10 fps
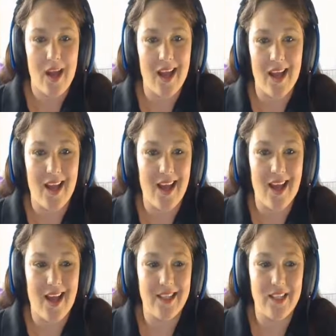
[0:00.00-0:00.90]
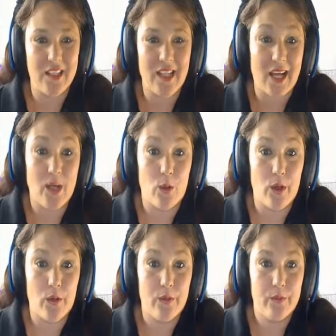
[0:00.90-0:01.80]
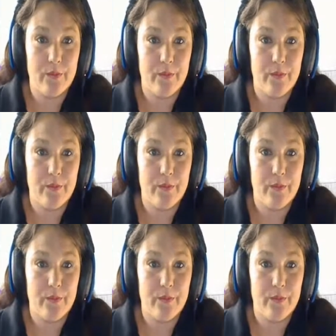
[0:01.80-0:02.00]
I I just, I don't know.